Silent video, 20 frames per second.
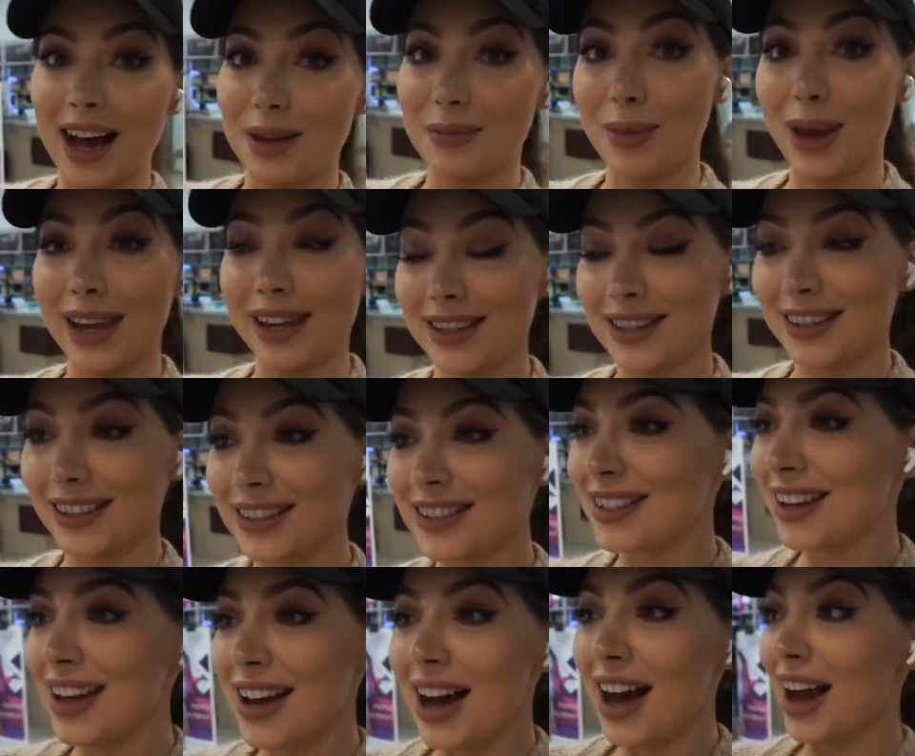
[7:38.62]
I made it.
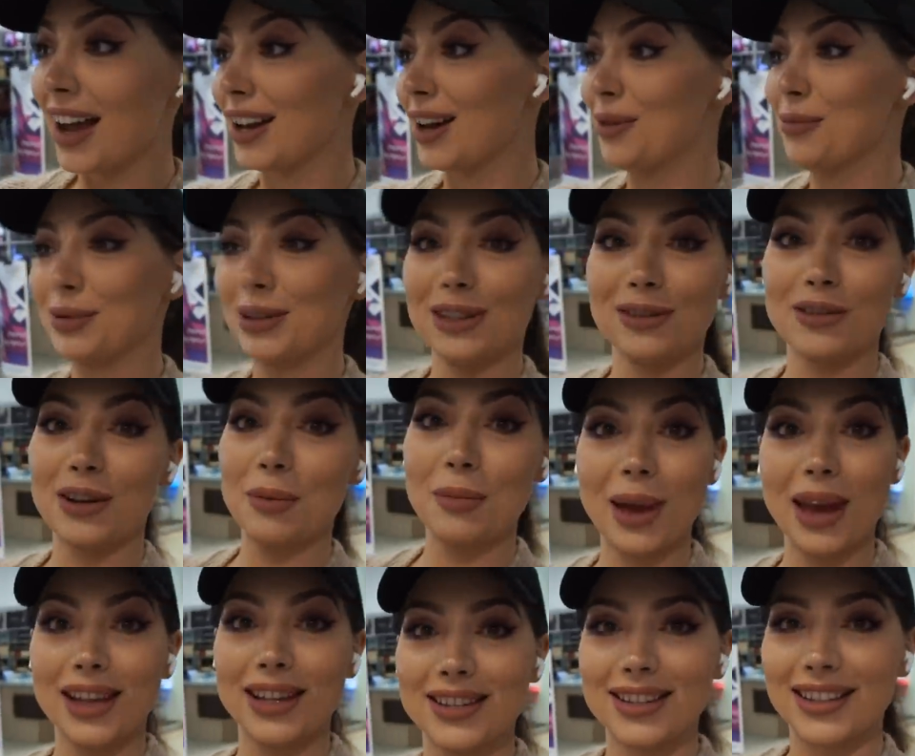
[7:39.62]
I can't believe I
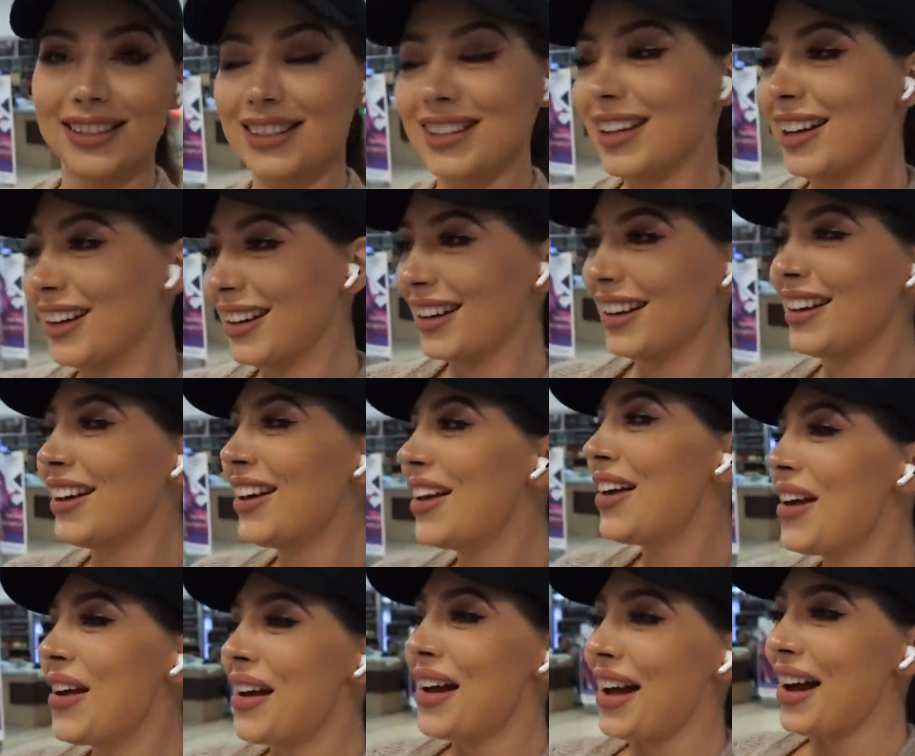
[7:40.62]
made it.
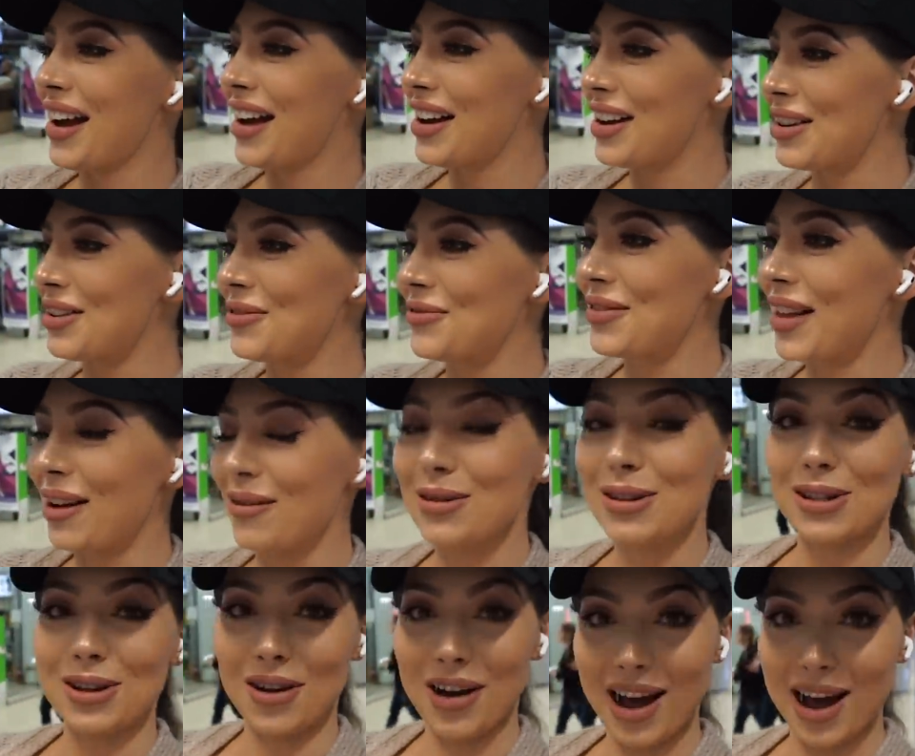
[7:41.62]
um, I'm
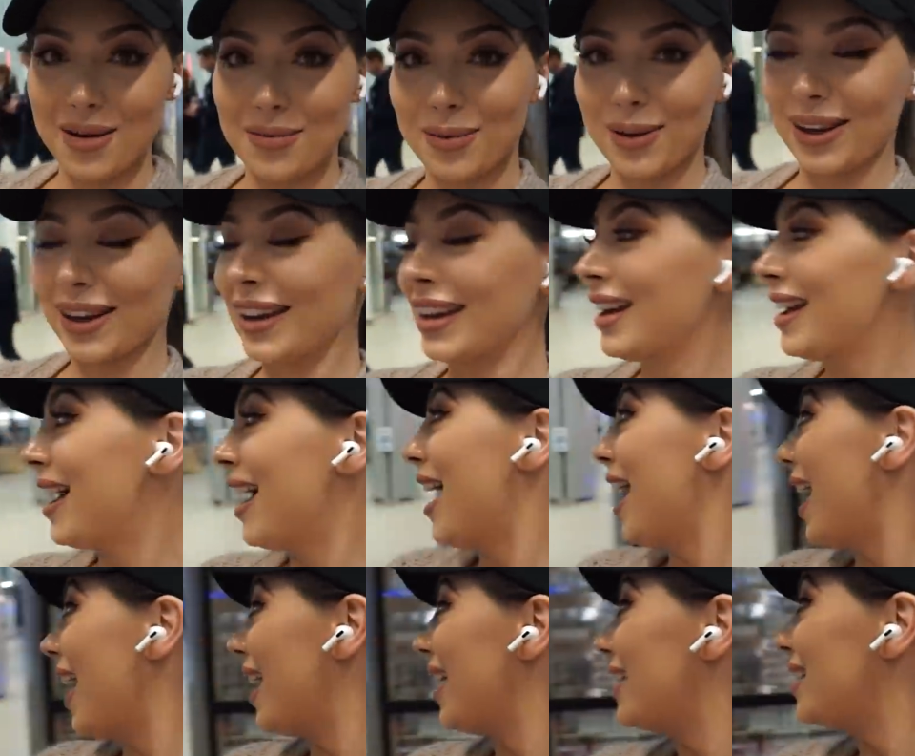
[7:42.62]
so happy.
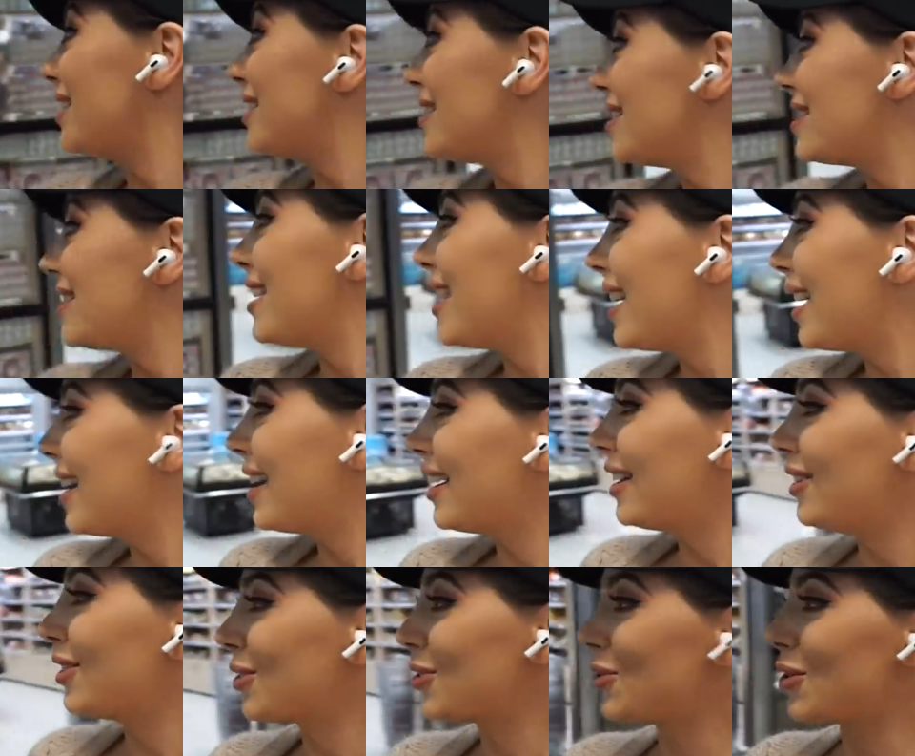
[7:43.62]
And
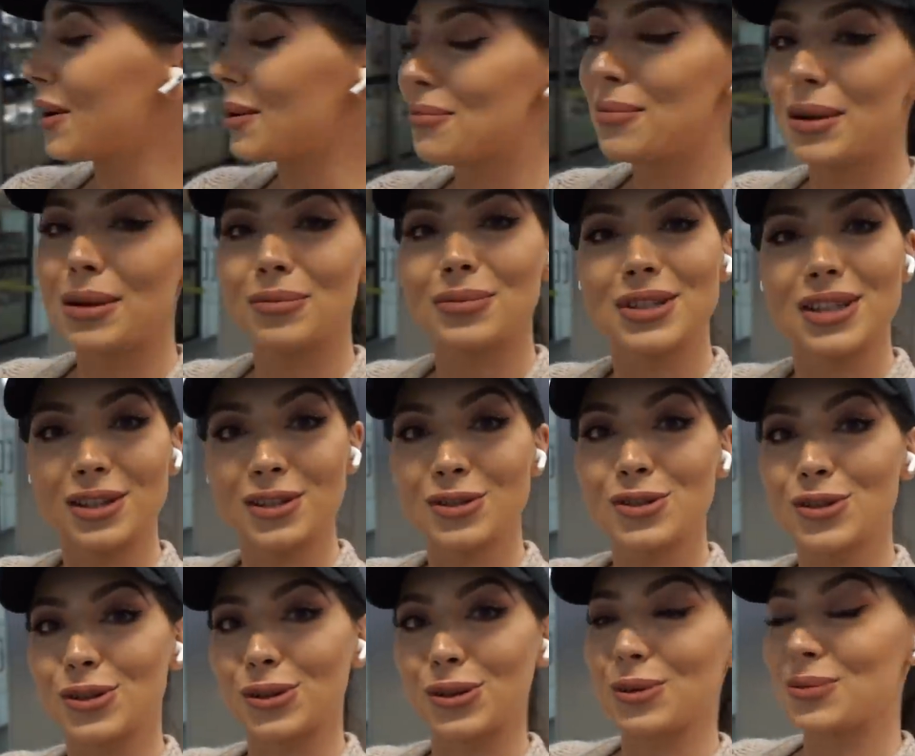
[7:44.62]
look who I bumped
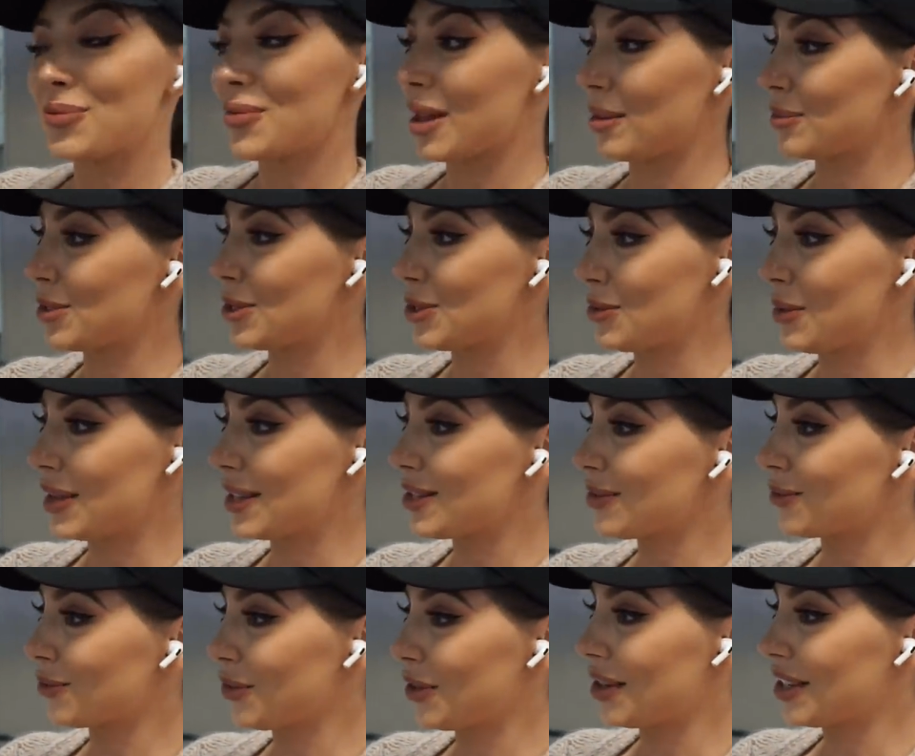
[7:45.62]
into. I'm still
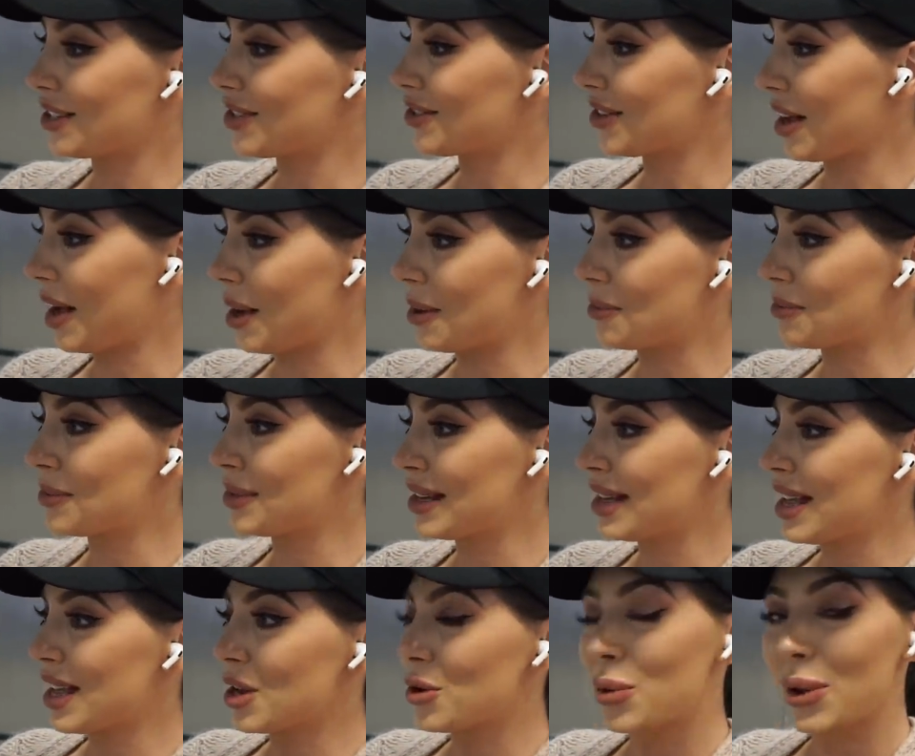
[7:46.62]
waiting for her to come.
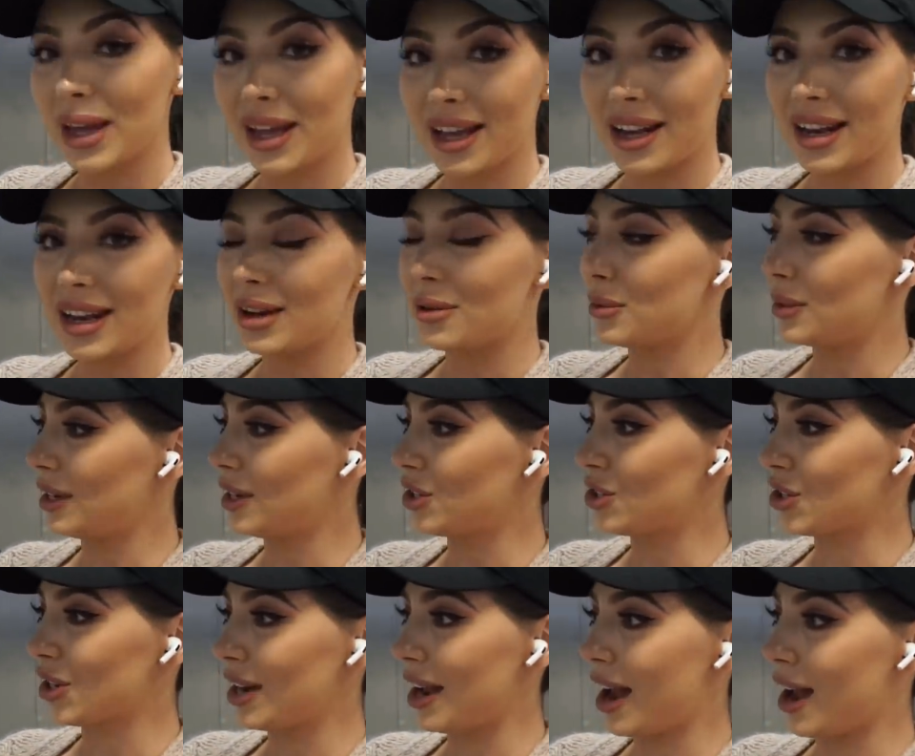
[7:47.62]
Quickly, we
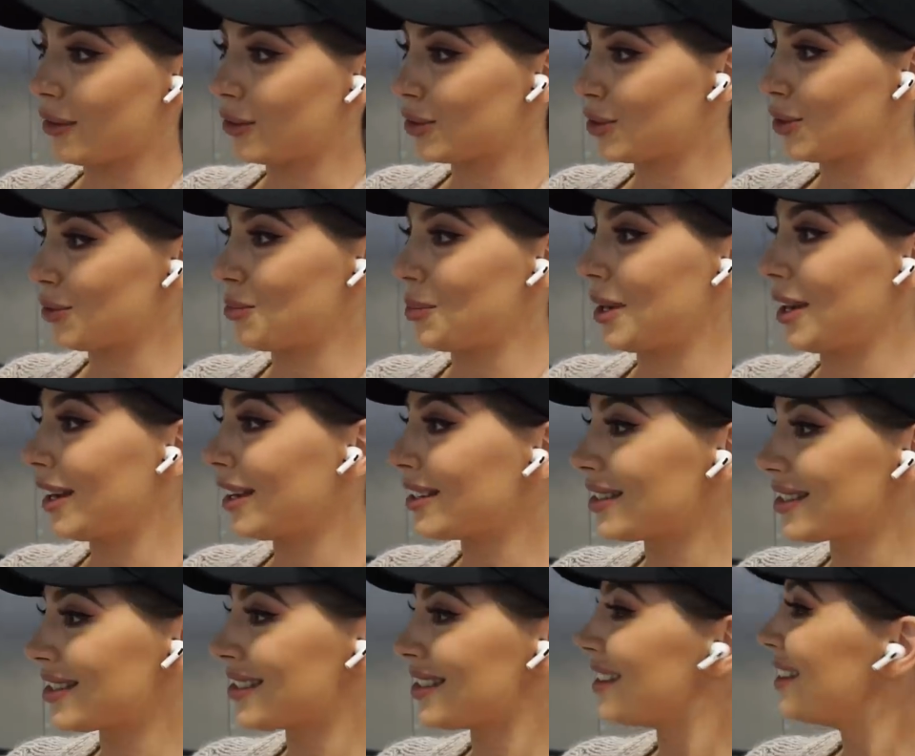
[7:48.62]
literally have two
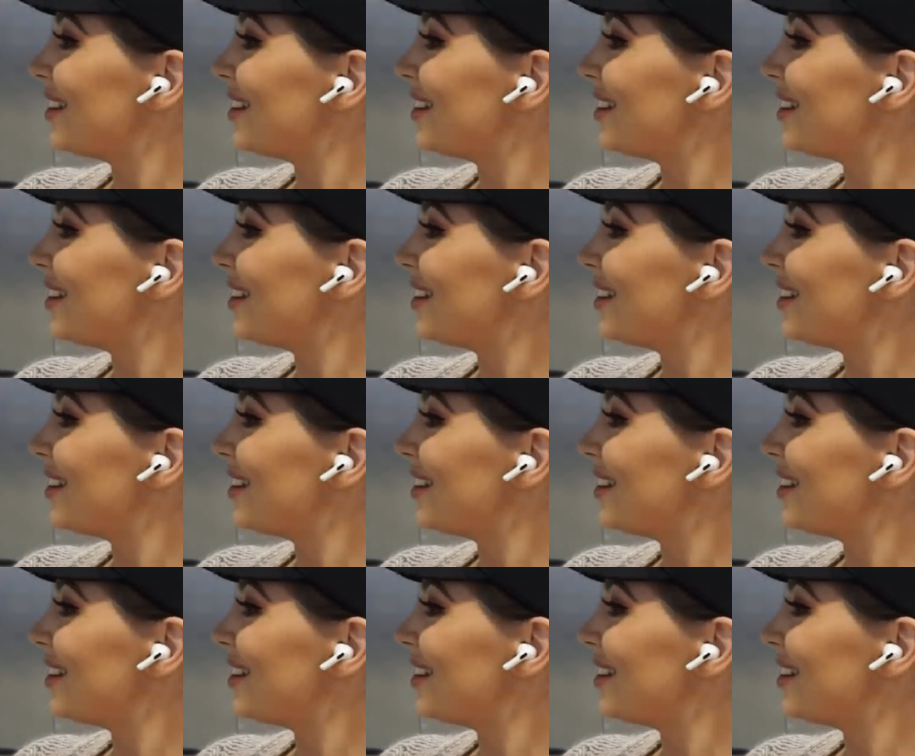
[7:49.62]
minutes.